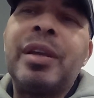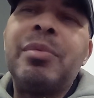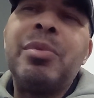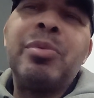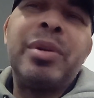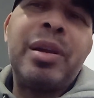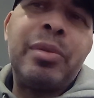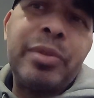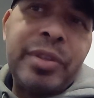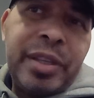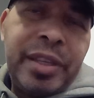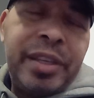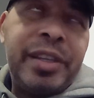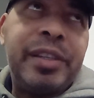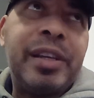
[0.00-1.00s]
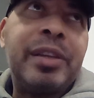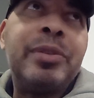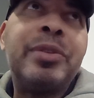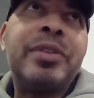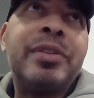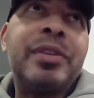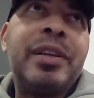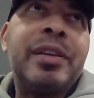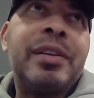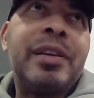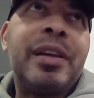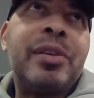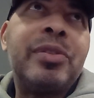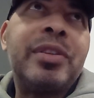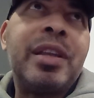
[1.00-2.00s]
When I was a kid, I used to
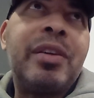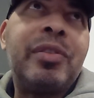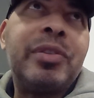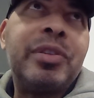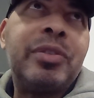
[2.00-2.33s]
have all these